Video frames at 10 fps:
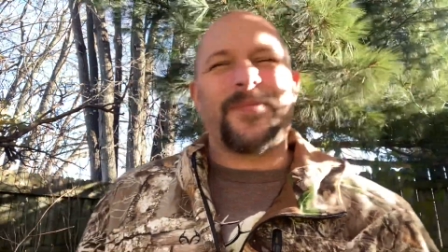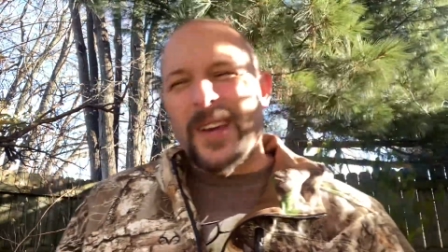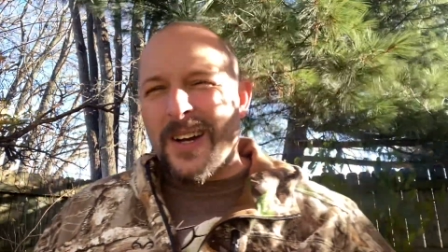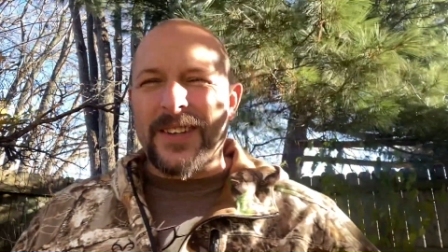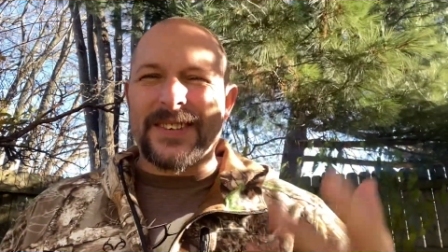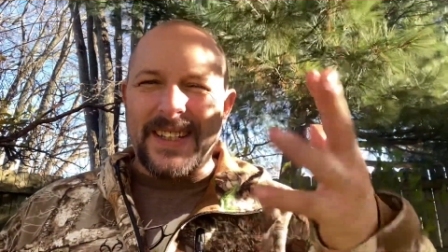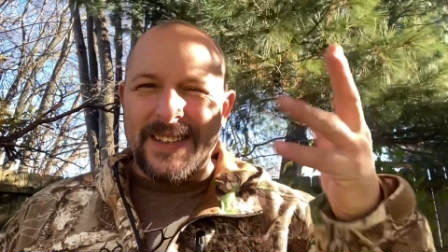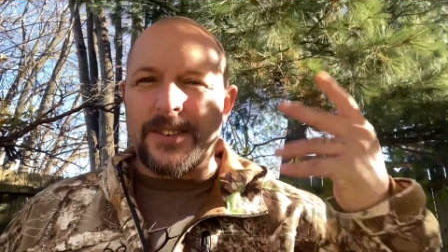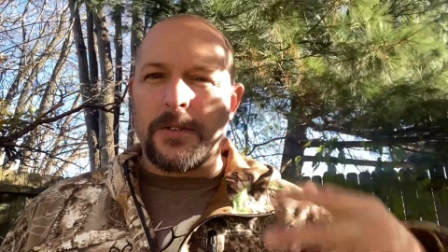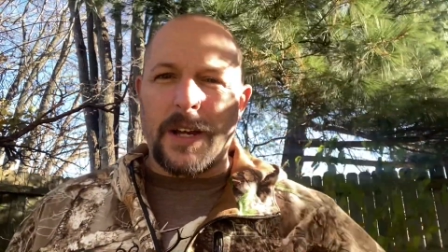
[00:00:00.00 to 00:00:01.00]

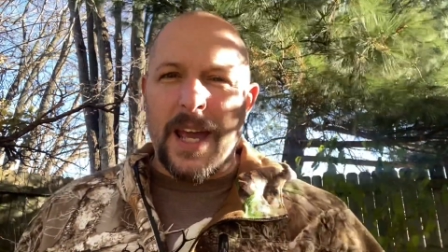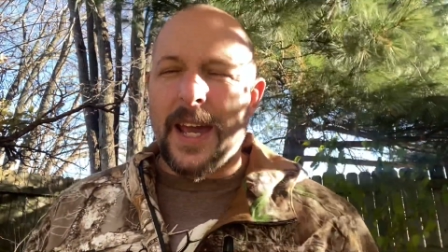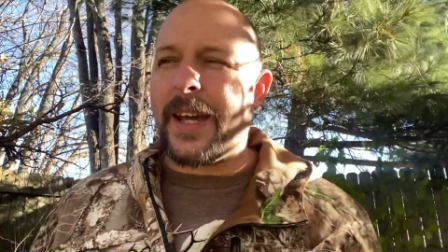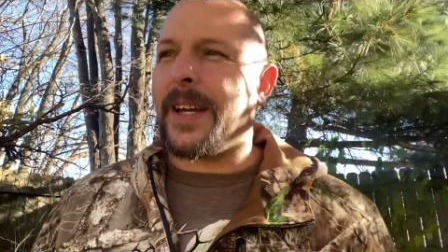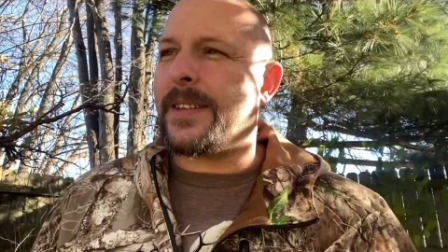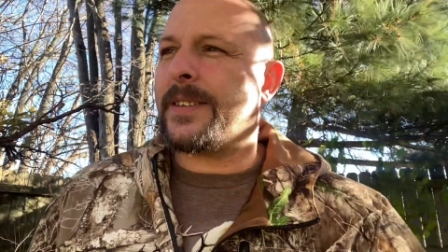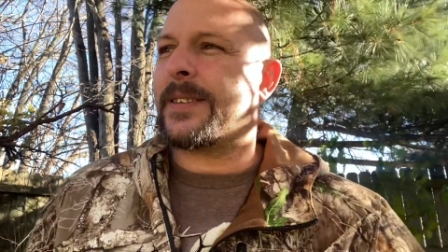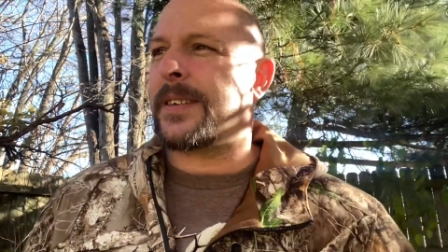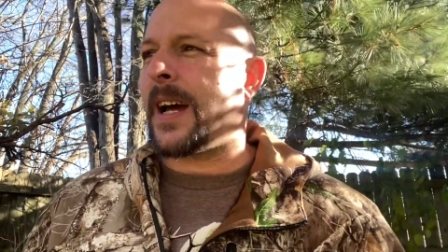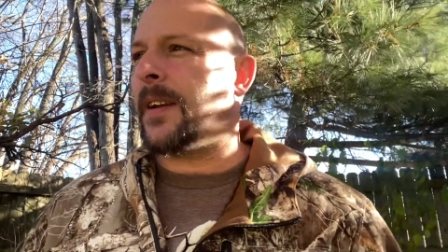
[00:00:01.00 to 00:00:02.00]
Hunting's okay.
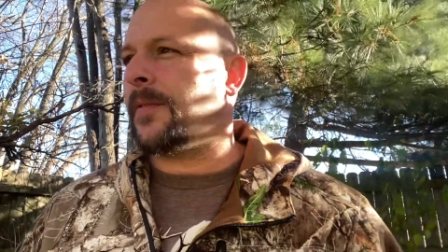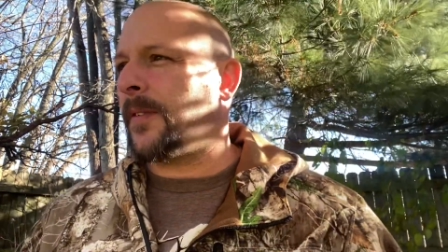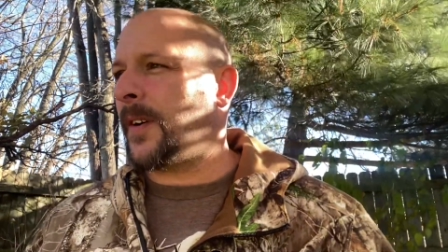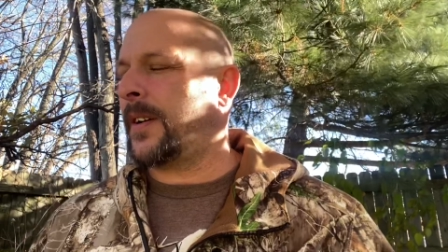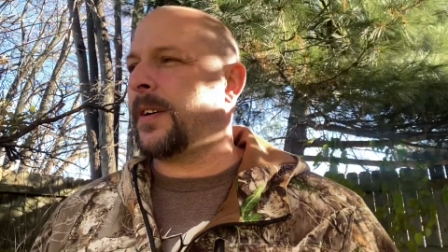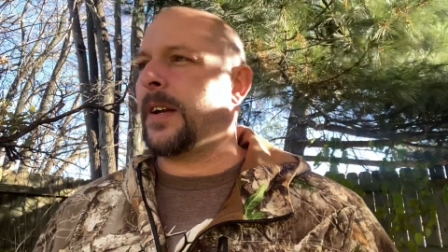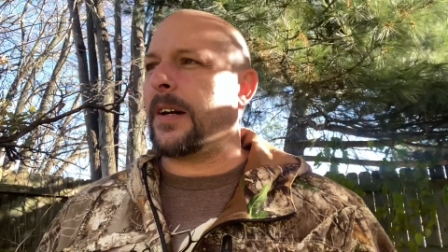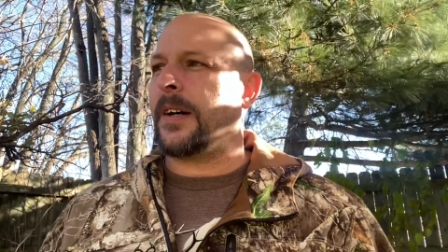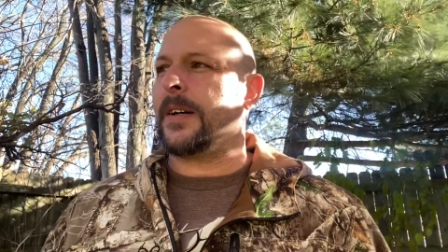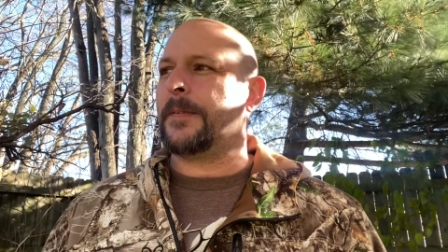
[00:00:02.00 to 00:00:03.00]
It's kind of fun.
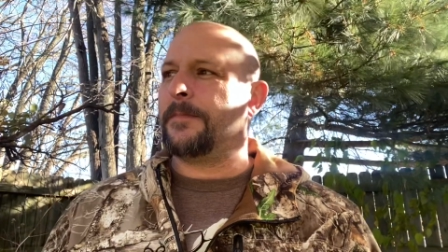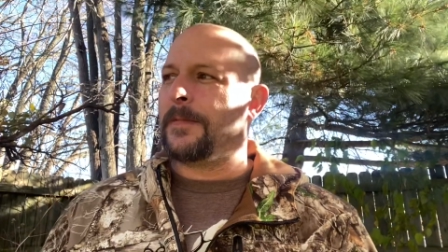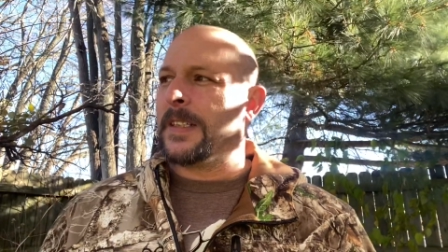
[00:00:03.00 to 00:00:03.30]
Uh,